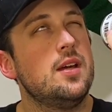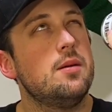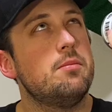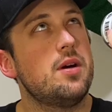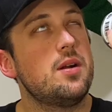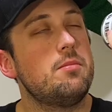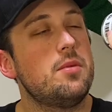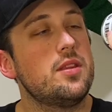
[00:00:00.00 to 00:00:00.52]

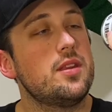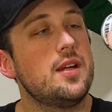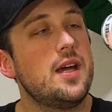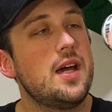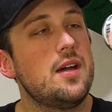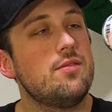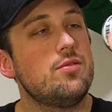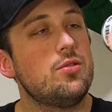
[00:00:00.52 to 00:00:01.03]
about a month and a
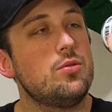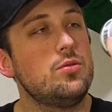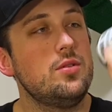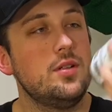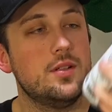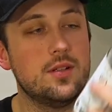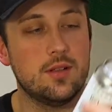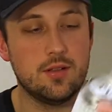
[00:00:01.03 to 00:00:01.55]
half
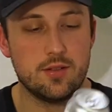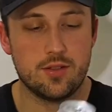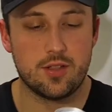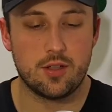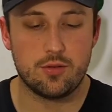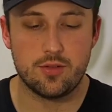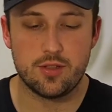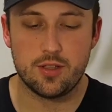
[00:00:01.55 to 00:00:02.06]
old,
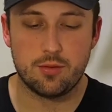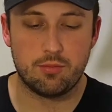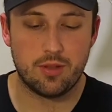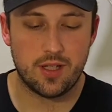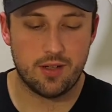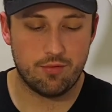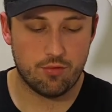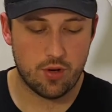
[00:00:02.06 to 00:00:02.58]
so still
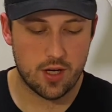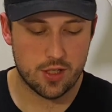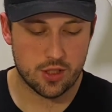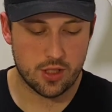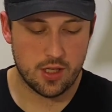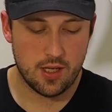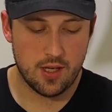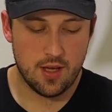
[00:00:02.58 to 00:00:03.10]
plenty
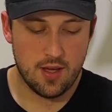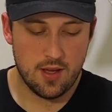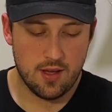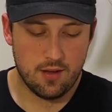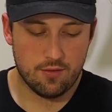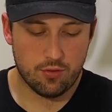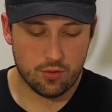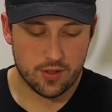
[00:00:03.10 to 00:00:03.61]
fresh.
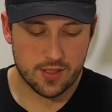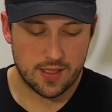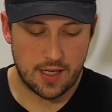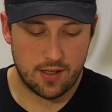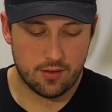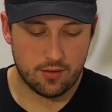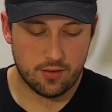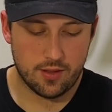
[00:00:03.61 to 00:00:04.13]
For the
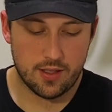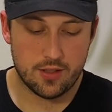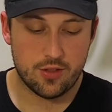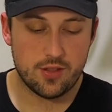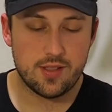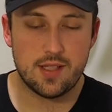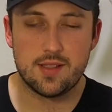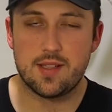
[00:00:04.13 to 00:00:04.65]
style, it
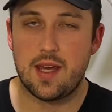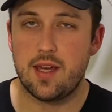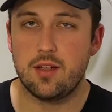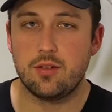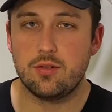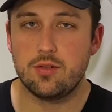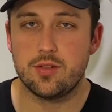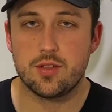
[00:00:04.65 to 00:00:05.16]
just says
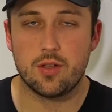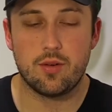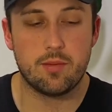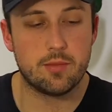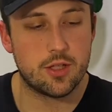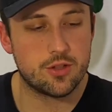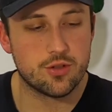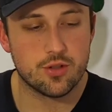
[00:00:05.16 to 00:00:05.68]
ale, so I'm
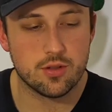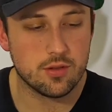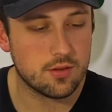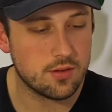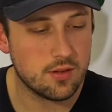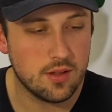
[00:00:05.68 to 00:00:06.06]
not sure